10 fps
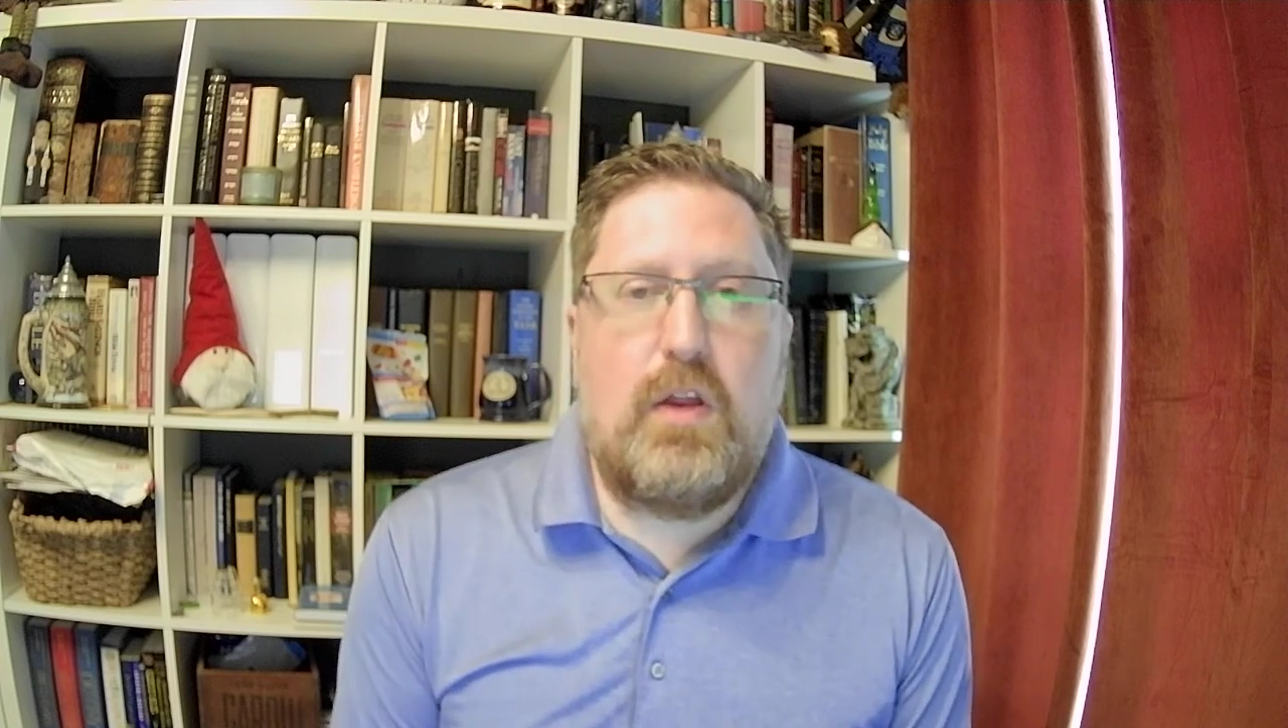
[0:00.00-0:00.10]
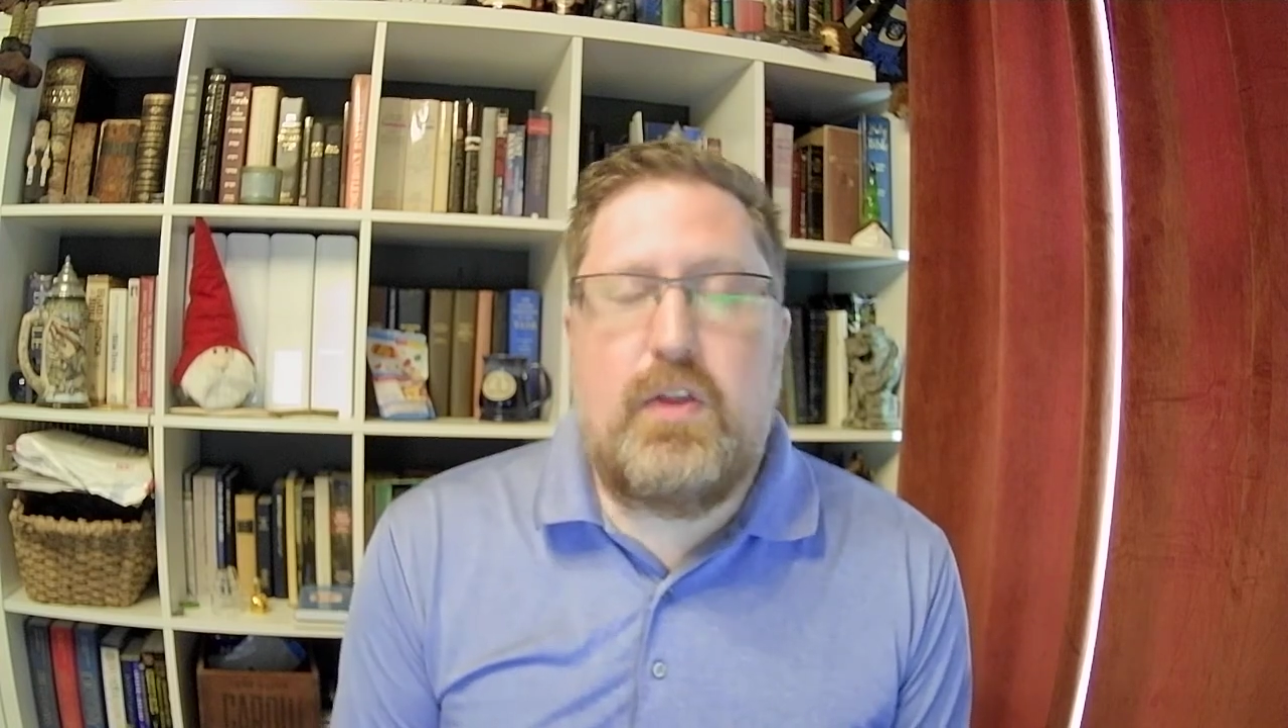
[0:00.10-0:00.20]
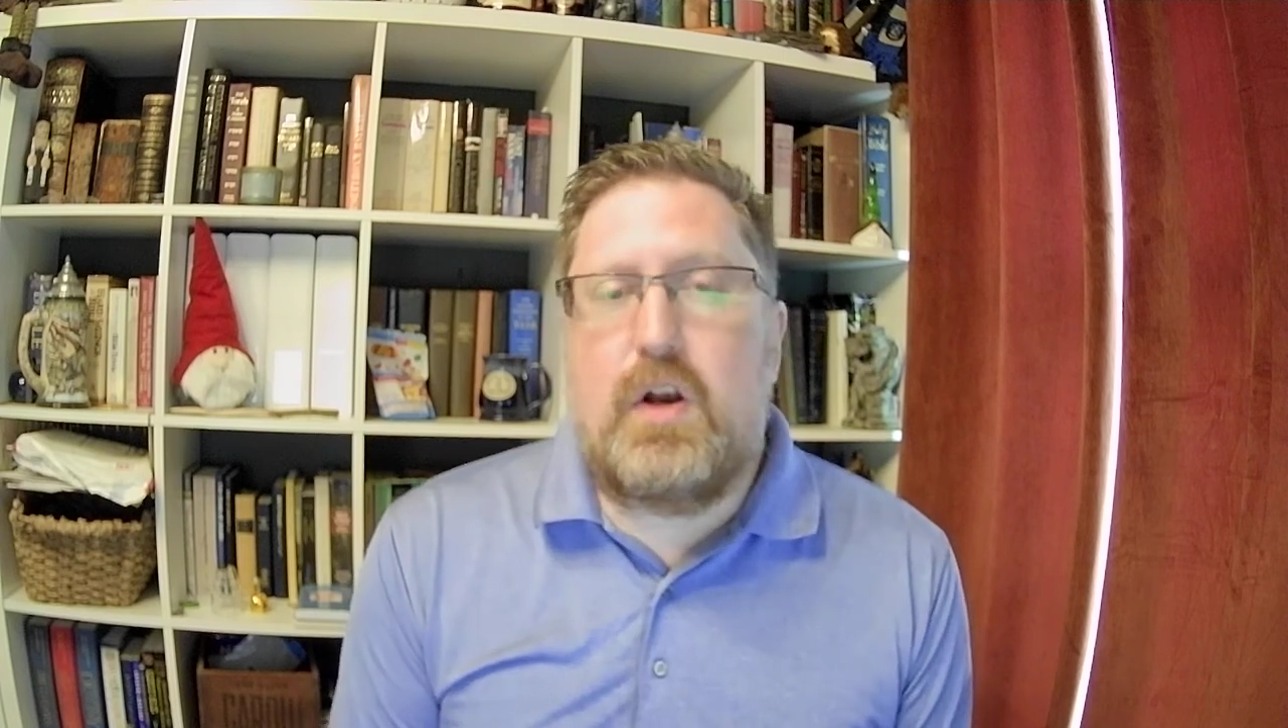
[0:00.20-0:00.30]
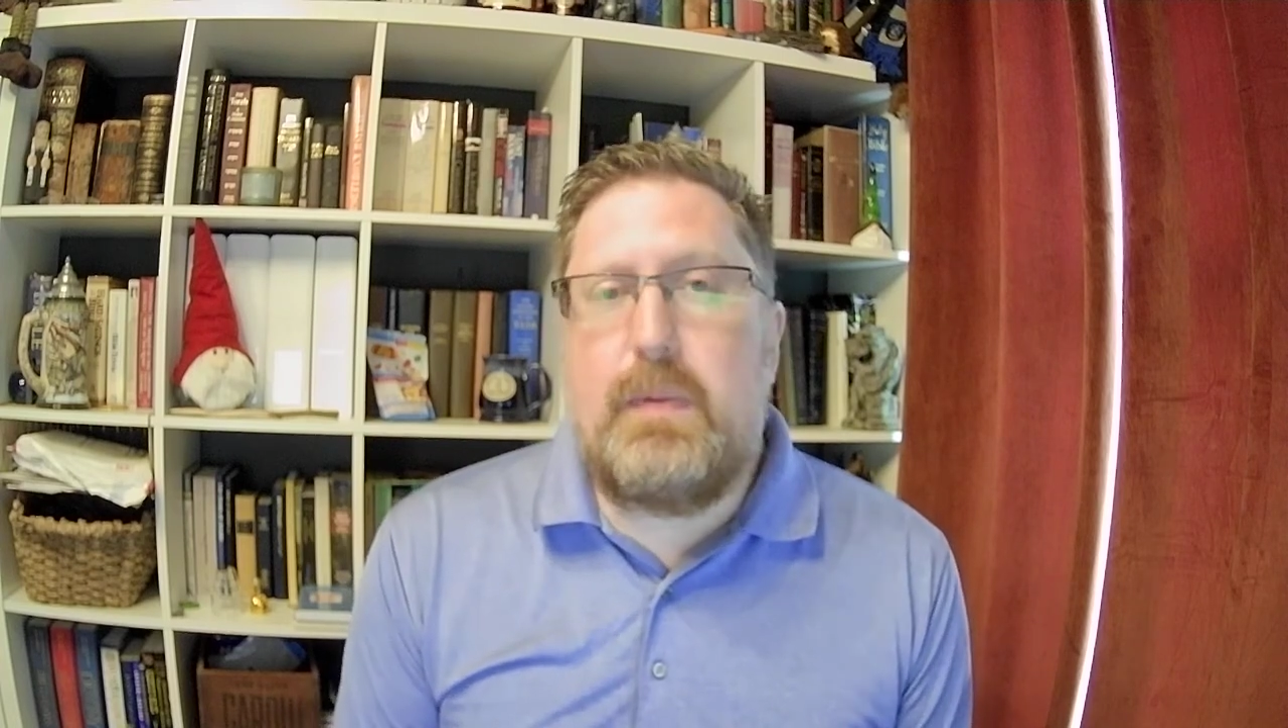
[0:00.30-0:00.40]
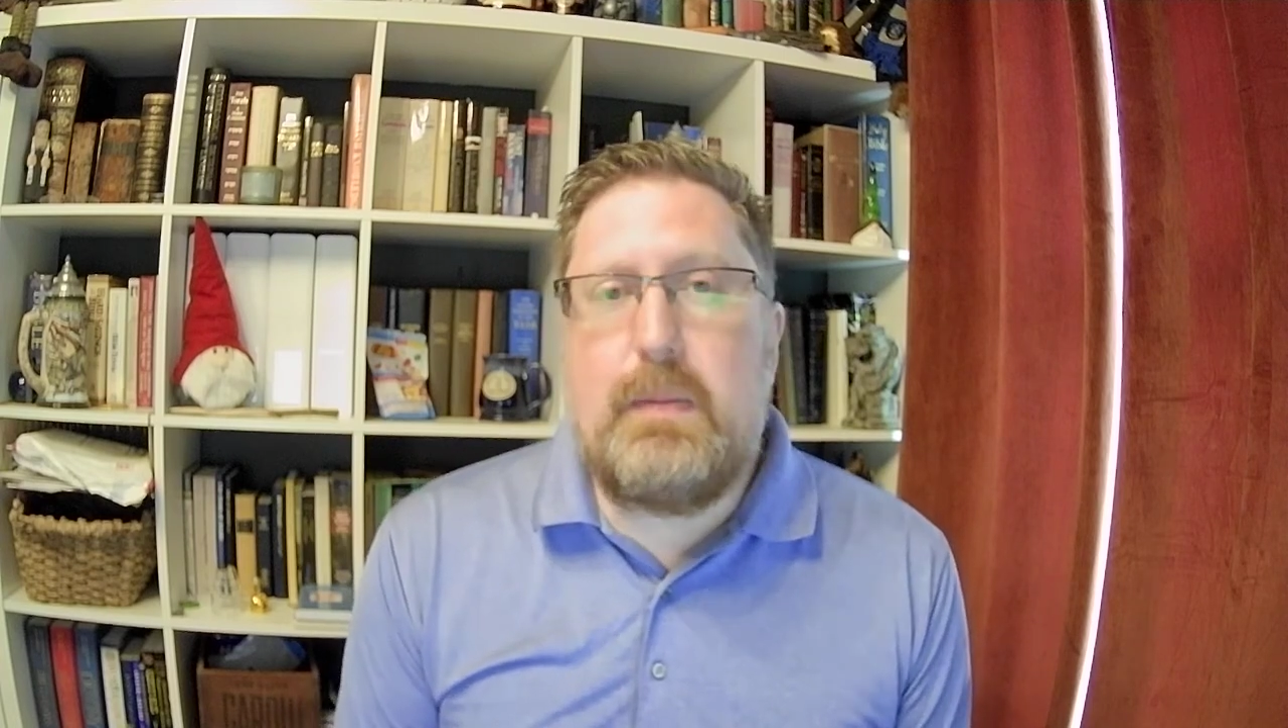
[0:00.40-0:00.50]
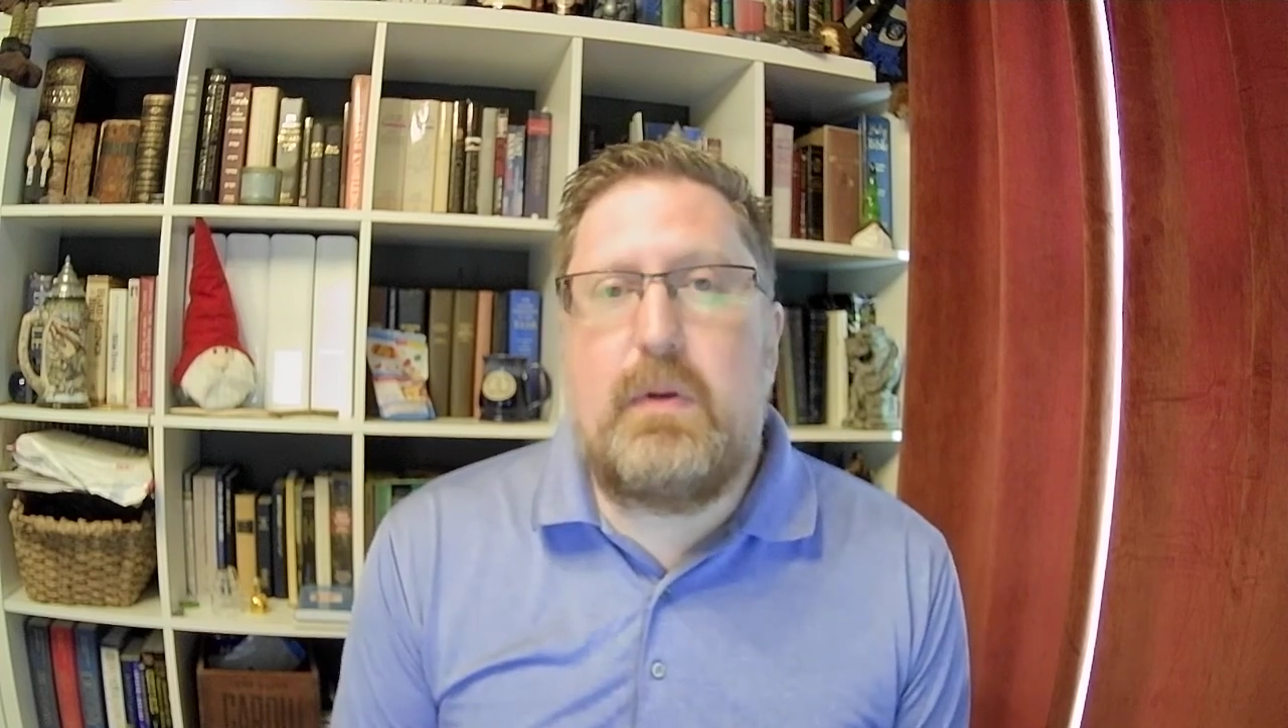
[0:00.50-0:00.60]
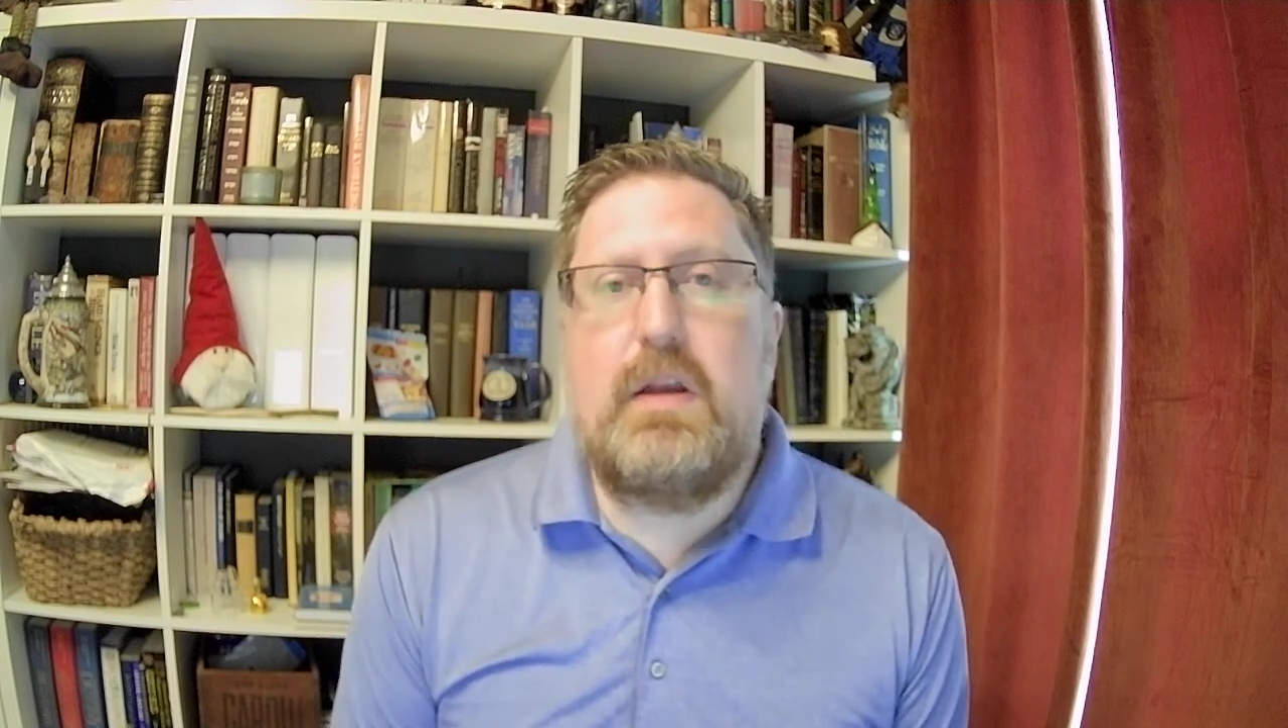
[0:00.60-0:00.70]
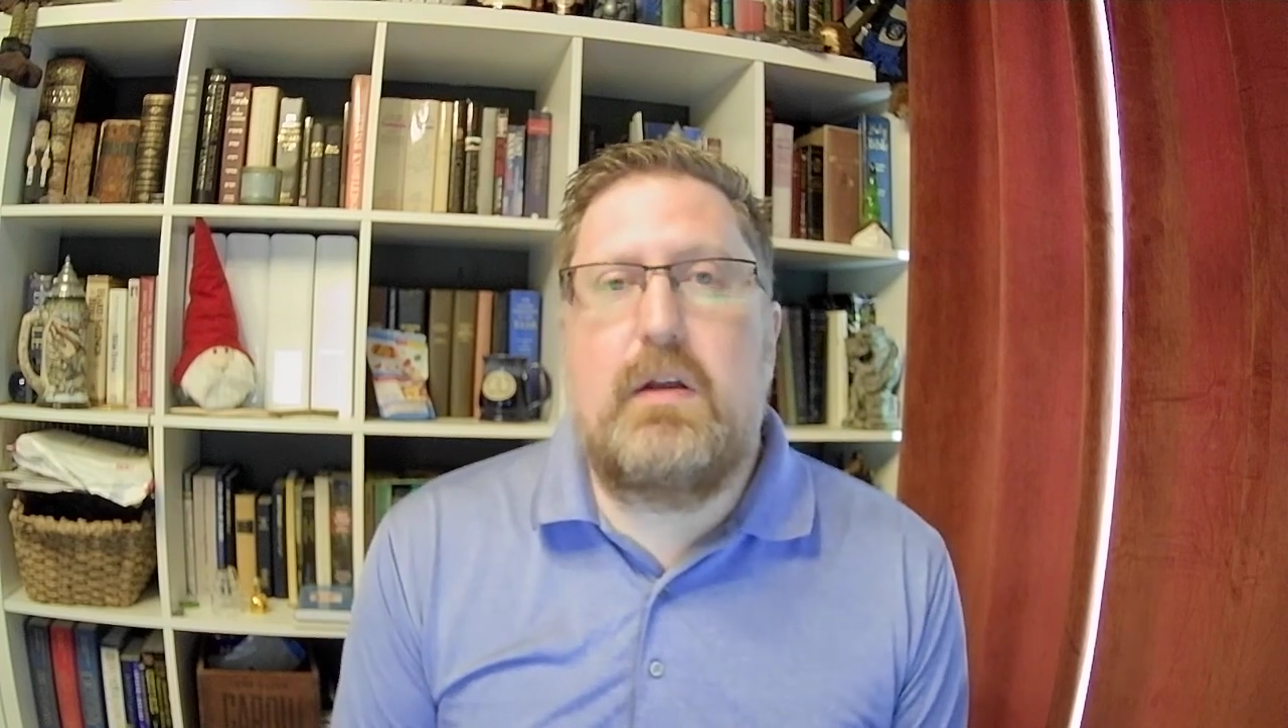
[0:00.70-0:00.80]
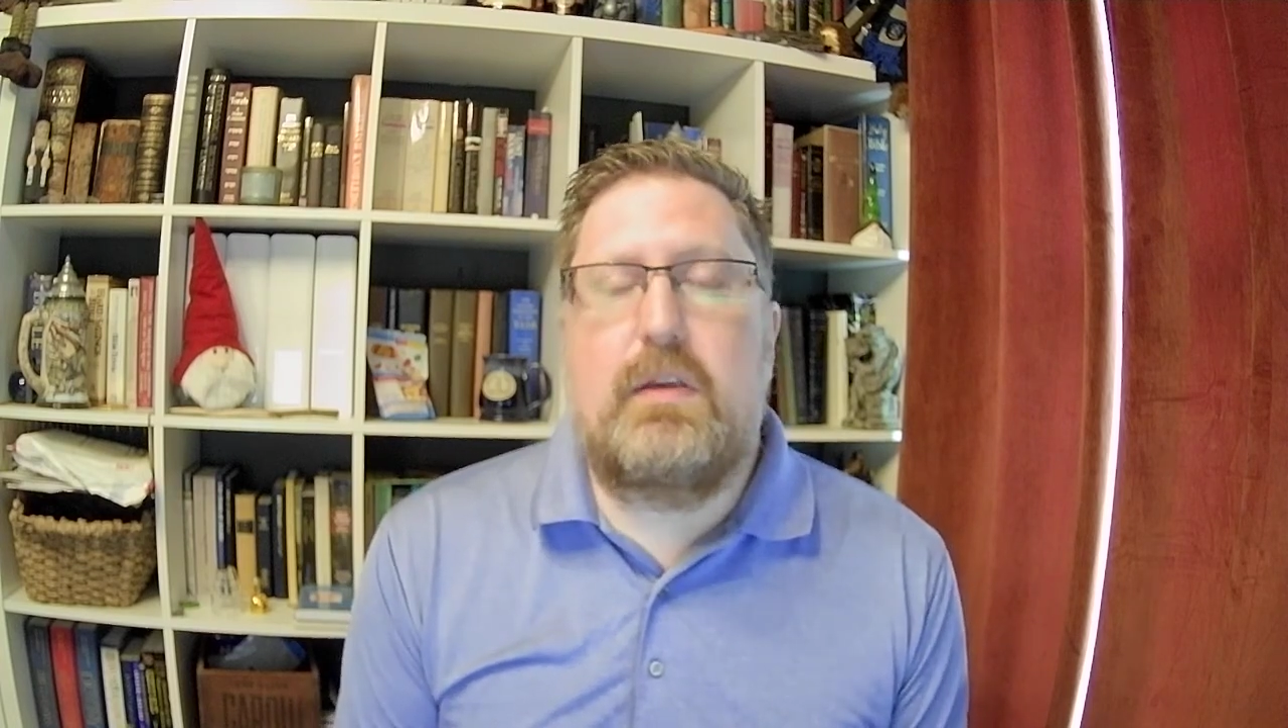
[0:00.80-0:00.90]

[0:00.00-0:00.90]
there are people here